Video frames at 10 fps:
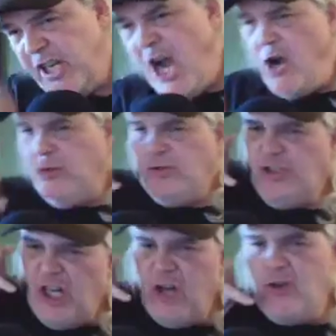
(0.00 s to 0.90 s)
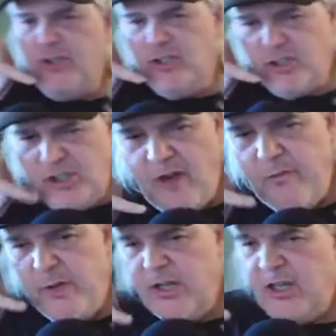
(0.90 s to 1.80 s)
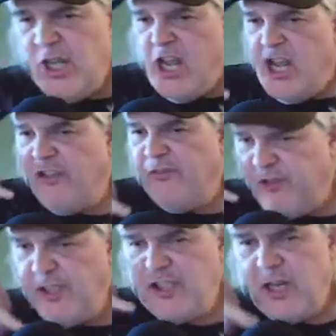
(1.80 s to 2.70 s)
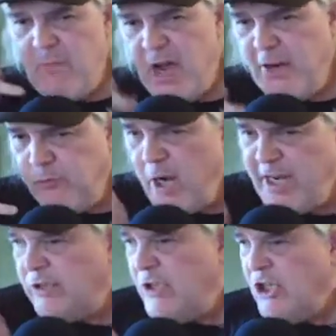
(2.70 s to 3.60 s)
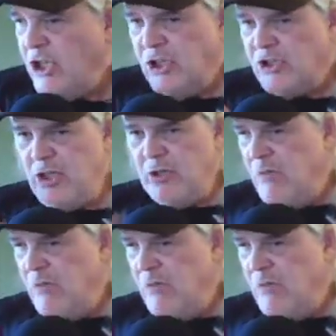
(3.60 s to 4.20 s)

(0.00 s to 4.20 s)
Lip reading: how dare this government infringe on my right to